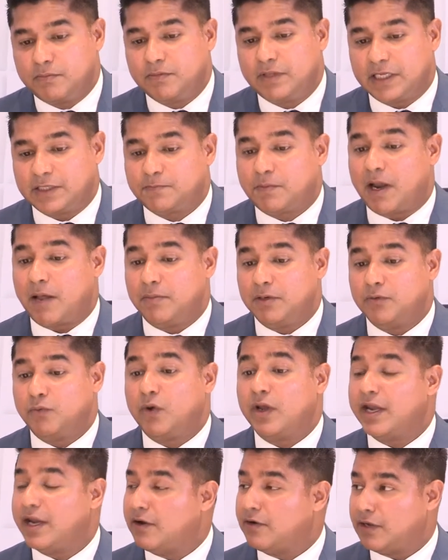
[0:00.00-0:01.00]
That's probably
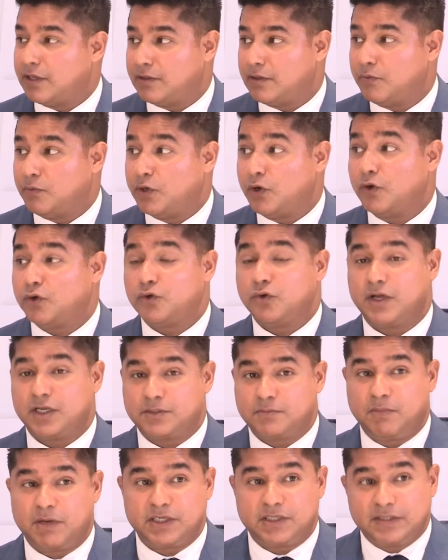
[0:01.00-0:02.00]
one area that we don't do
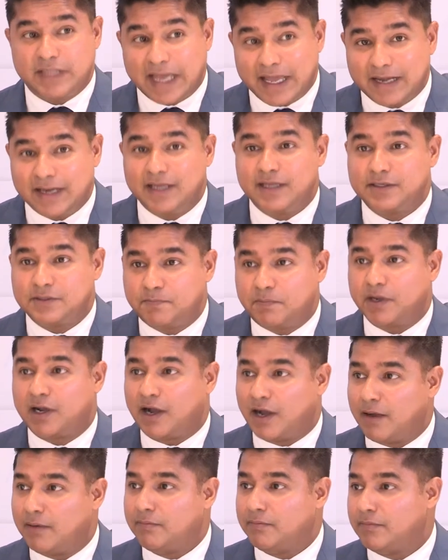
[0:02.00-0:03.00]
as much. That has
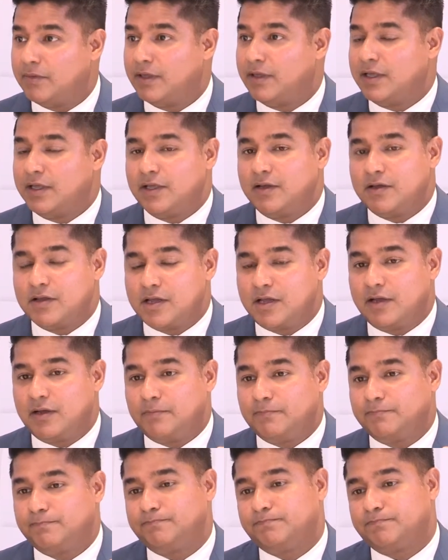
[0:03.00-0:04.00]
become,
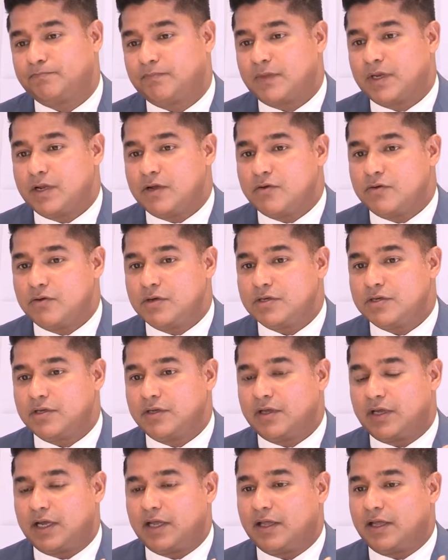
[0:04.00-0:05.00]

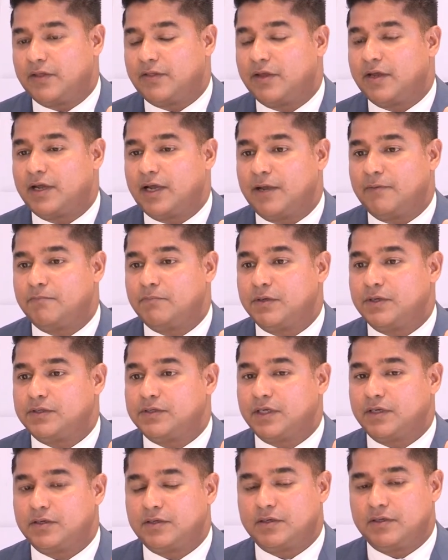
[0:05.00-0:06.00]
I think I
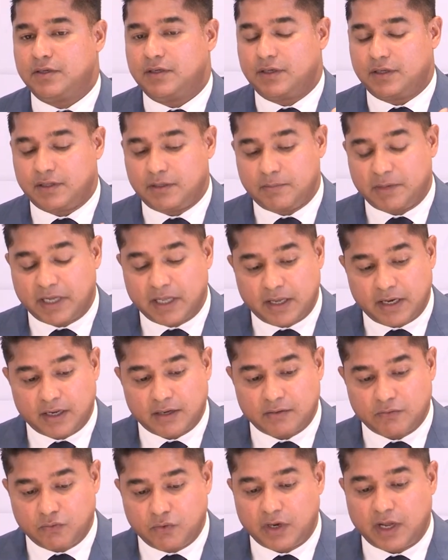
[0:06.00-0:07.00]
said in the
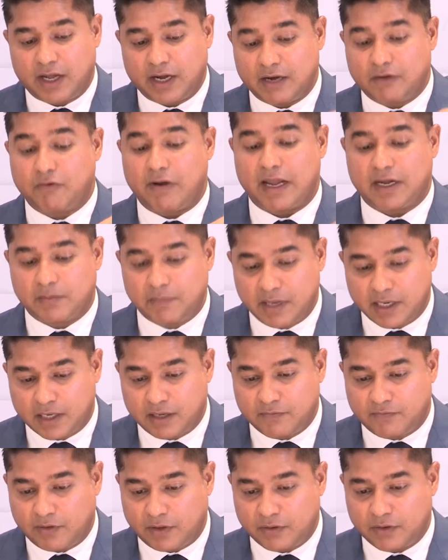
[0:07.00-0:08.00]
beginning, we're not a
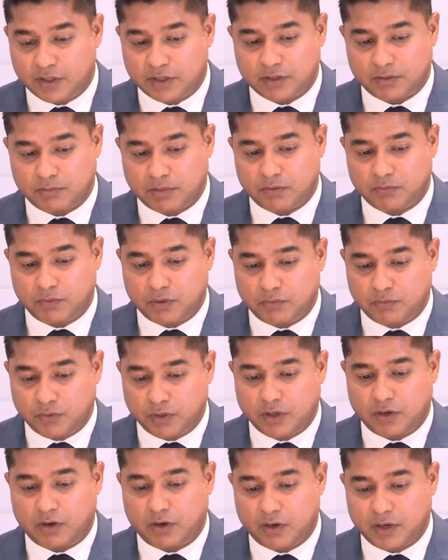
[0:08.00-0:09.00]
grant-making foundation, but what
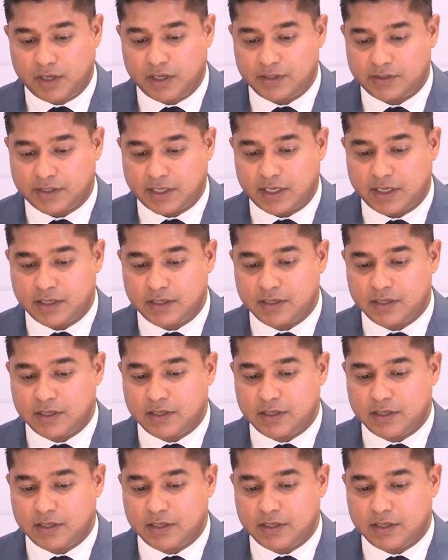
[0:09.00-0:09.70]
we are is a